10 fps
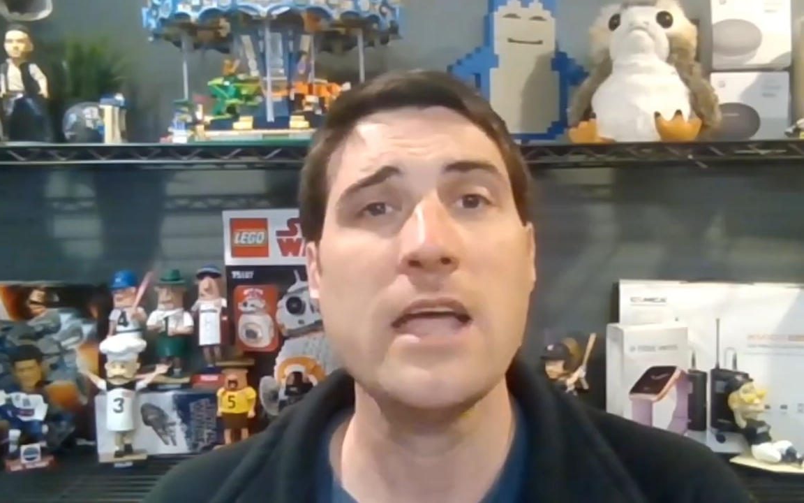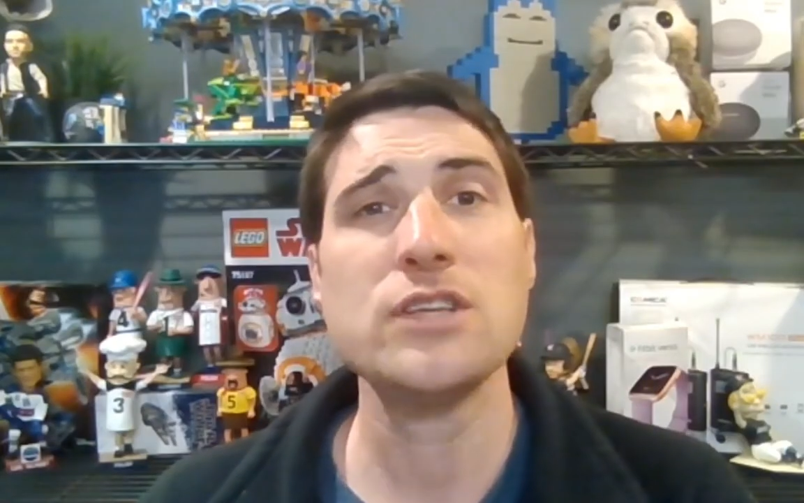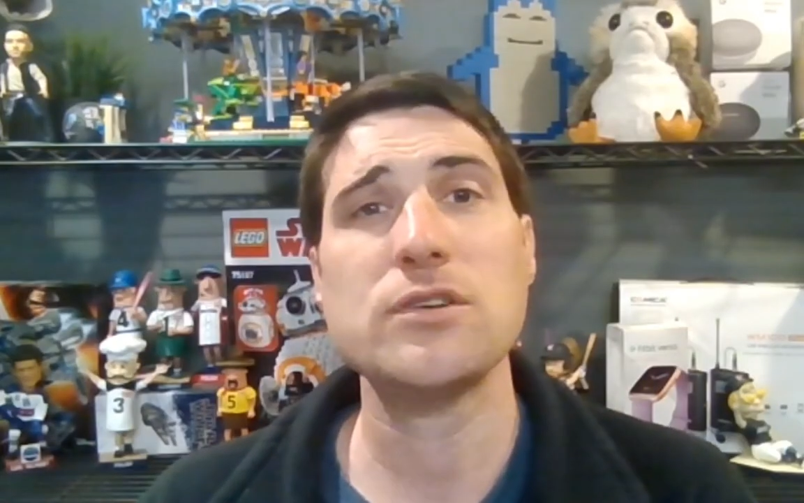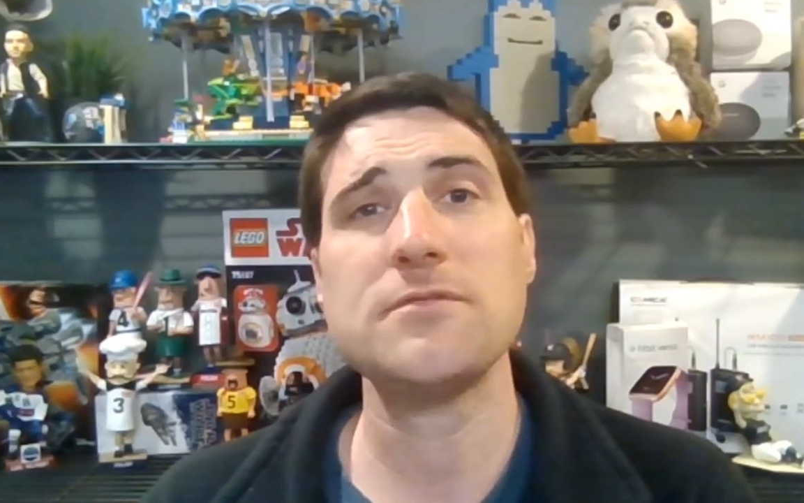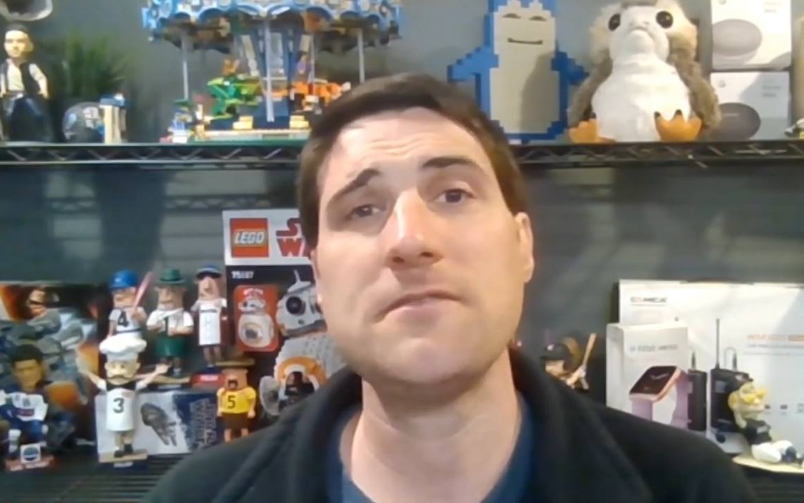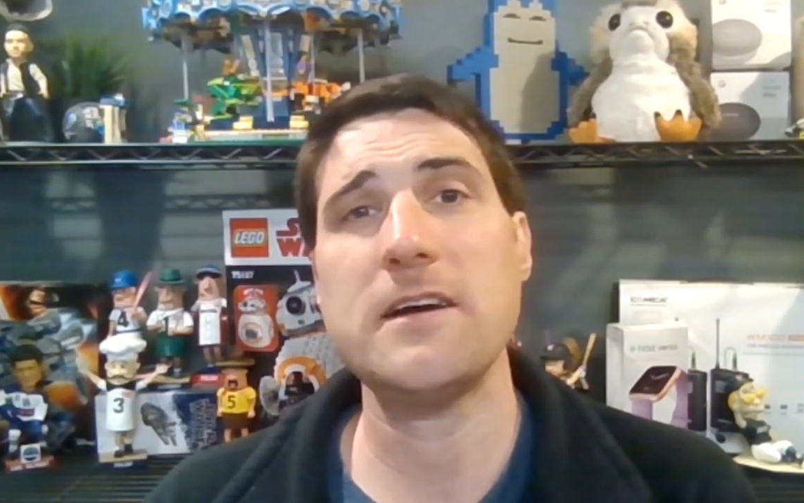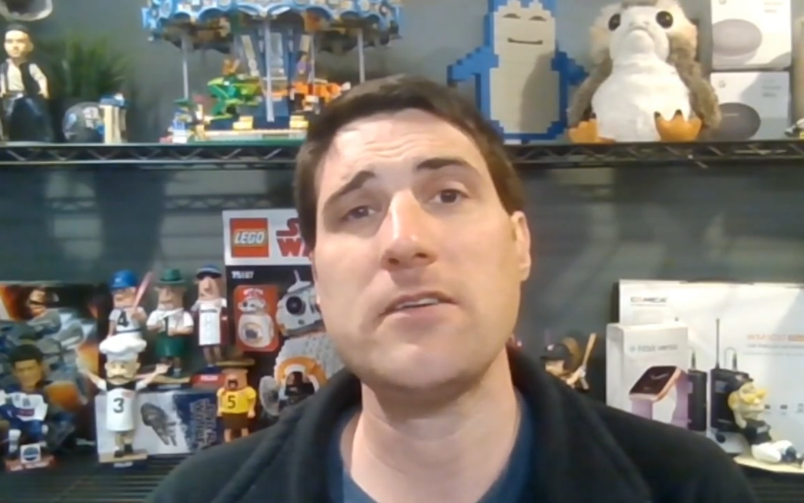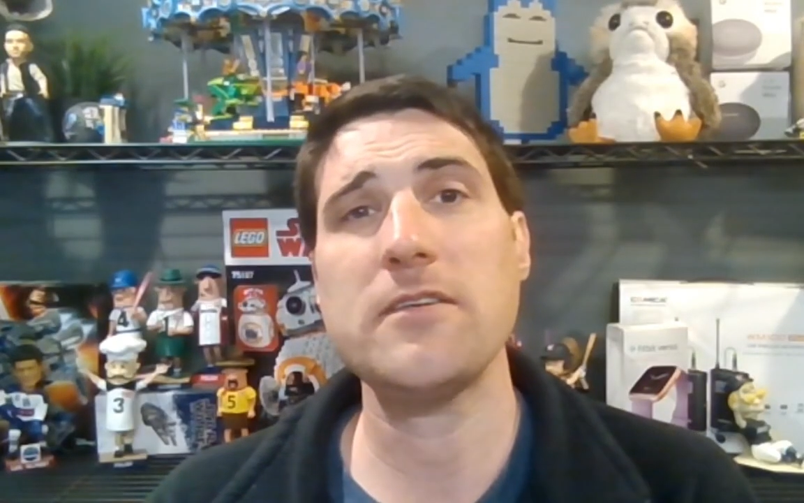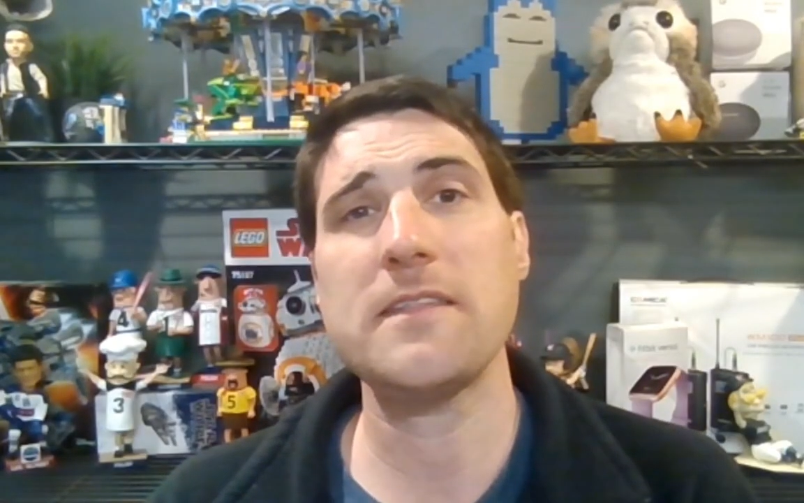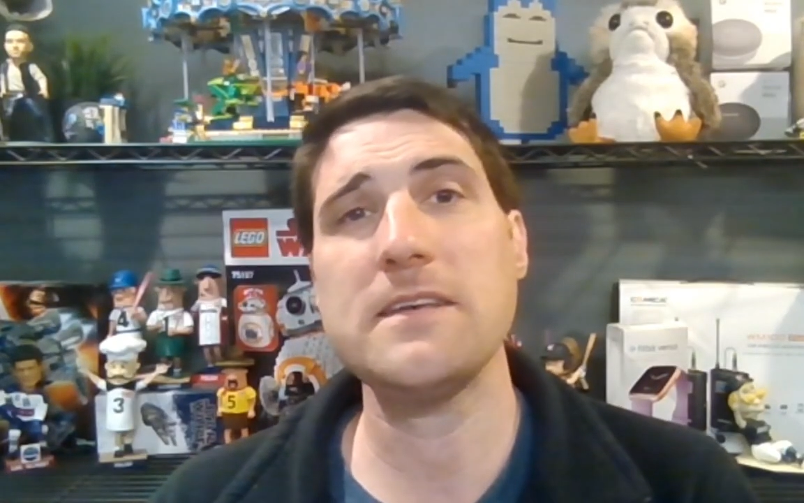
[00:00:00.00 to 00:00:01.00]
So if you
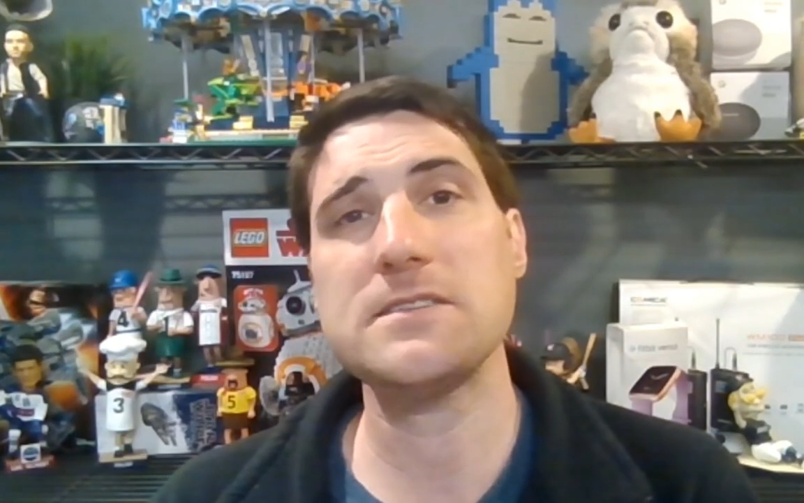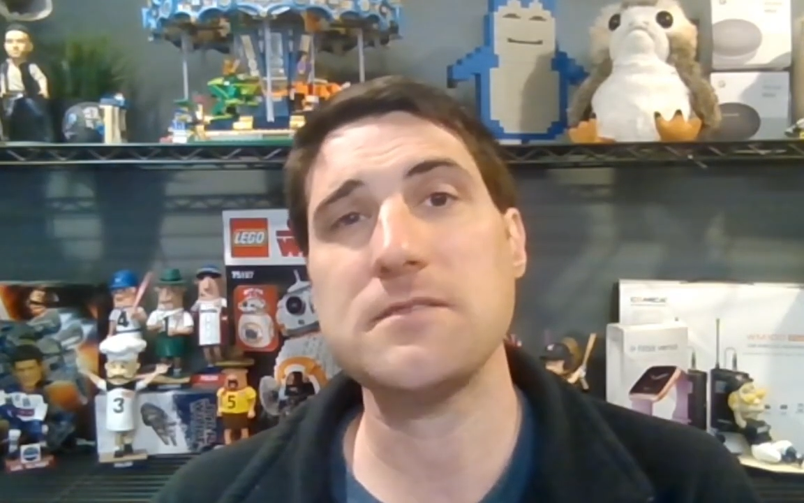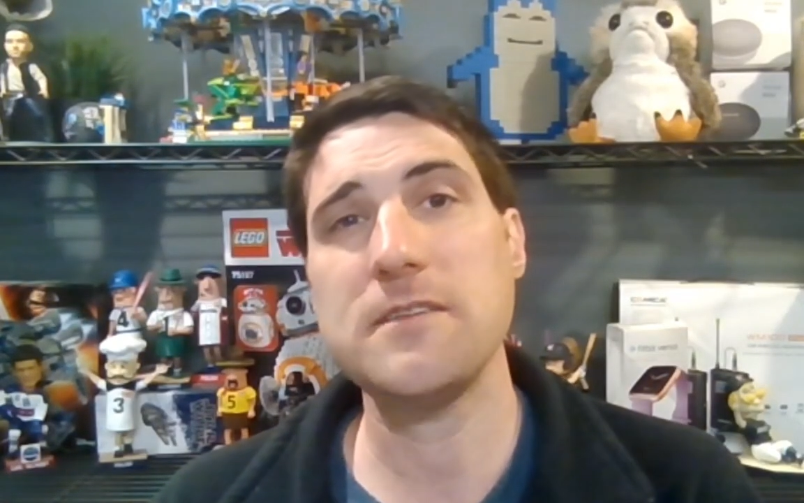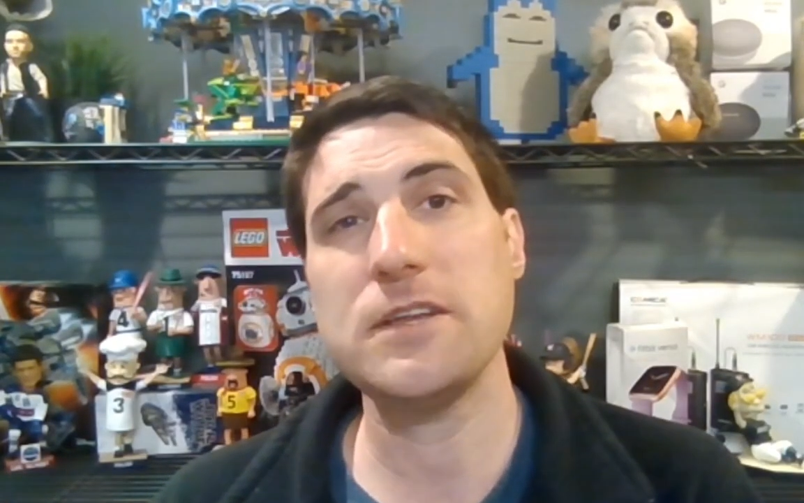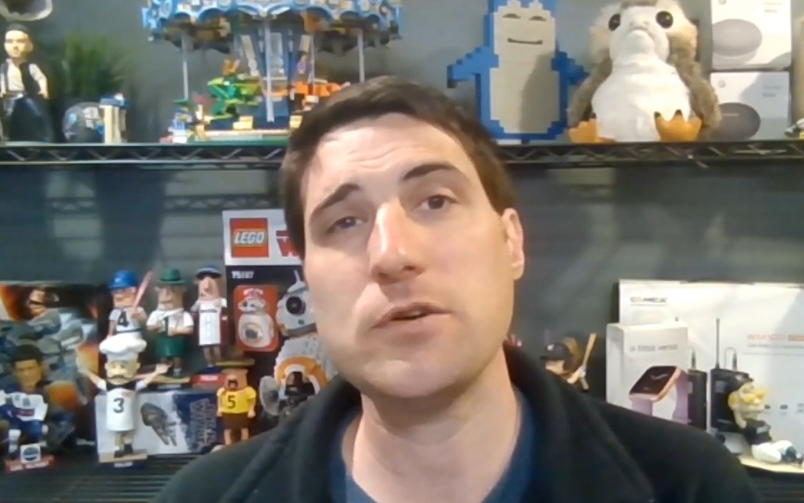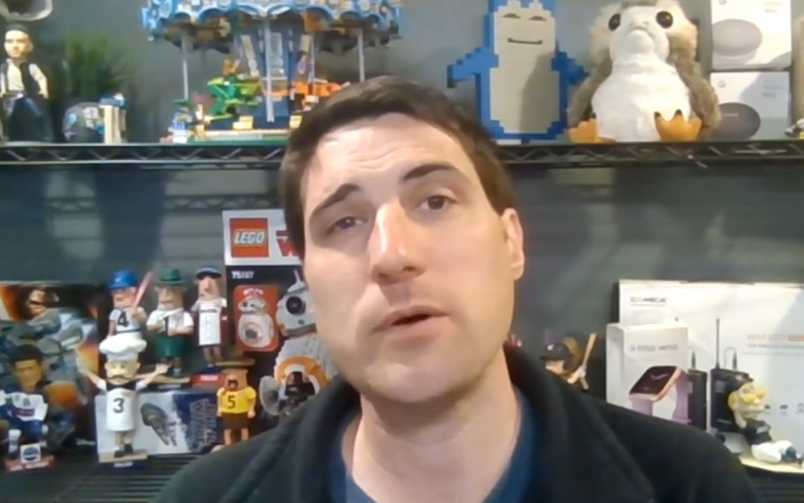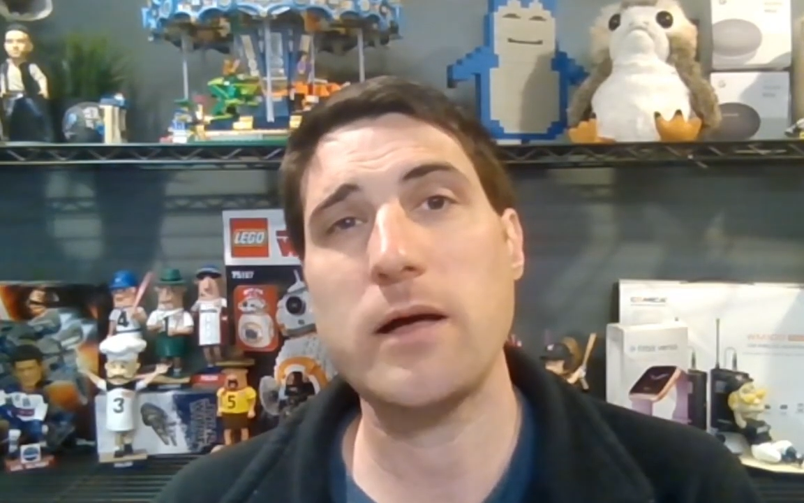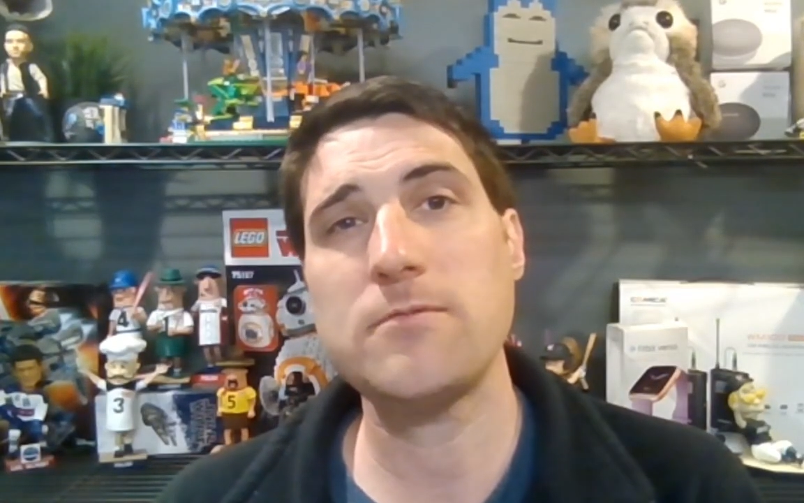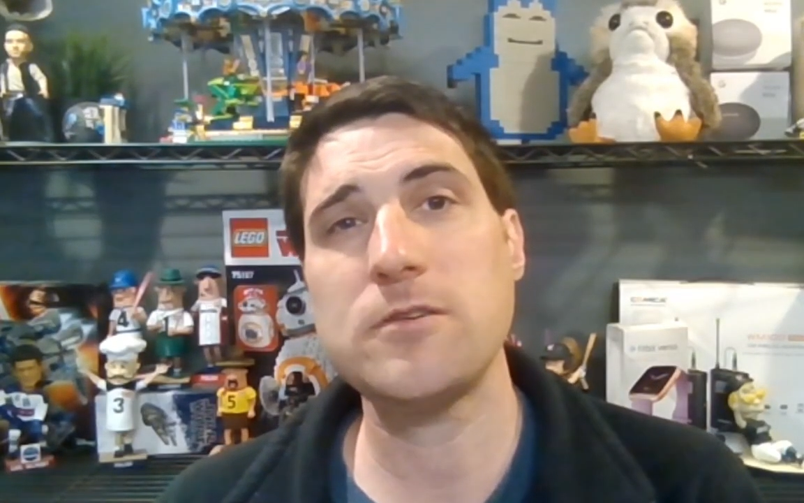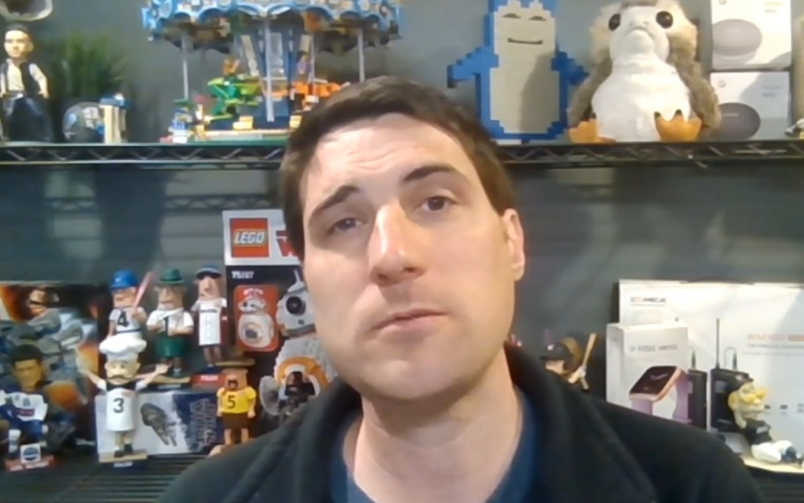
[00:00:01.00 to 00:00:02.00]
found this video
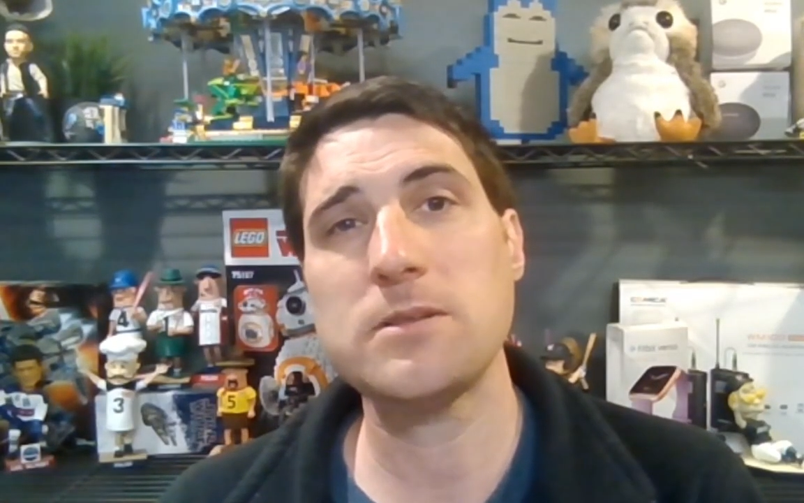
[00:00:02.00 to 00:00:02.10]
helpful,